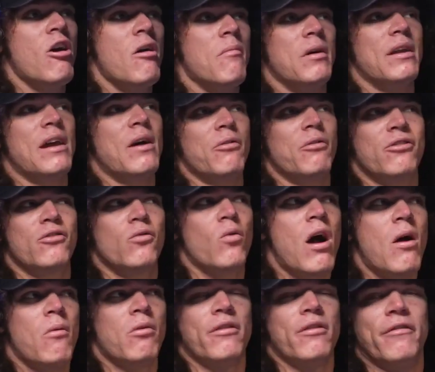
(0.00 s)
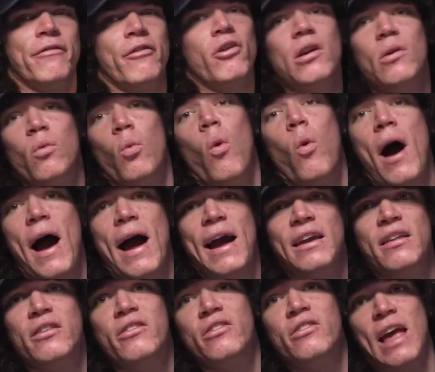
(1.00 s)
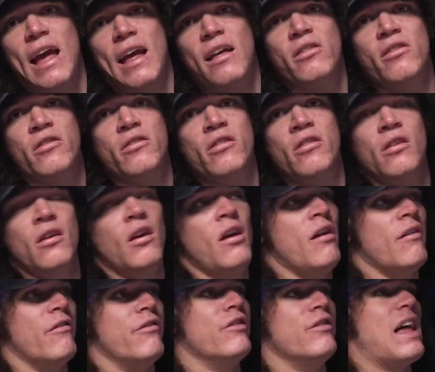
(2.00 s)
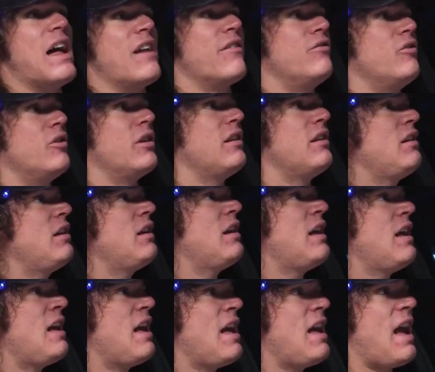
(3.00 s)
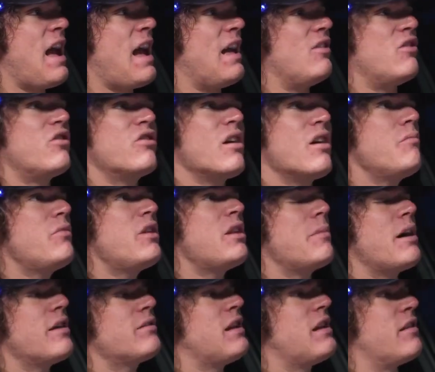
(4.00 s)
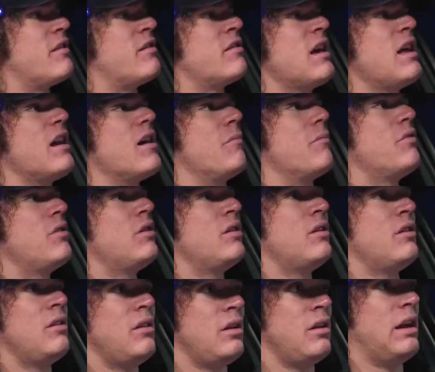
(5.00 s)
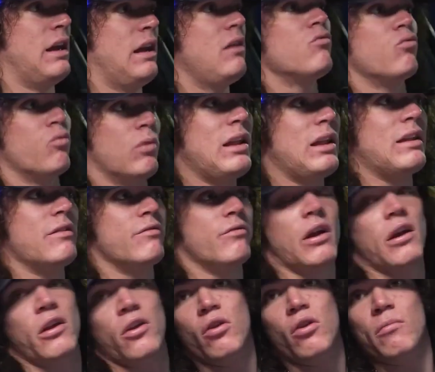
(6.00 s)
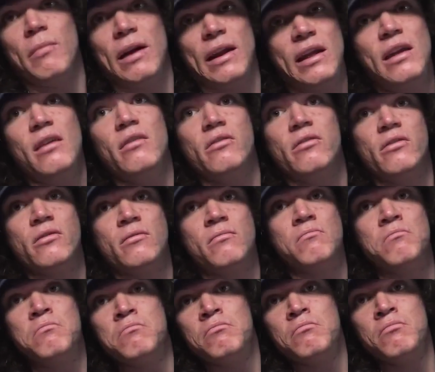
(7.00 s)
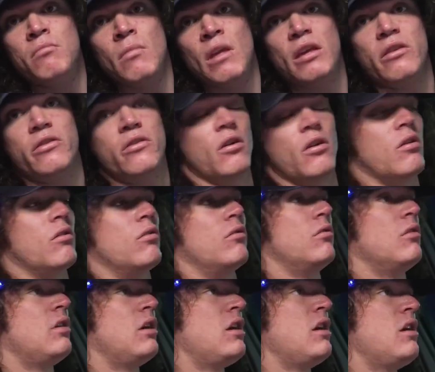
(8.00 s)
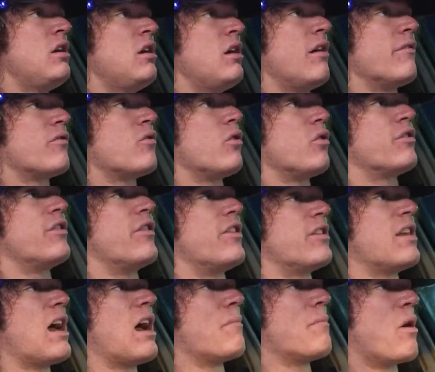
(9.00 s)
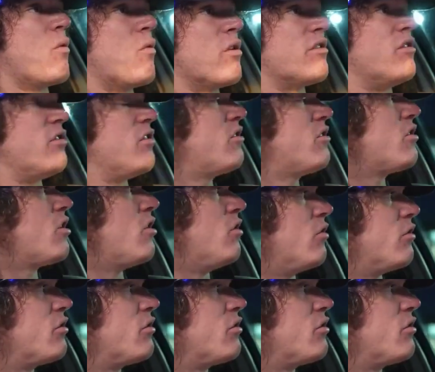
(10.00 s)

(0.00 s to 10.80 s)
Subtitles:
but I would squat with a very wide stance, flat-footed, and something about that setup, it really fucking hurt my knees. So, of course, at the time I wasn't so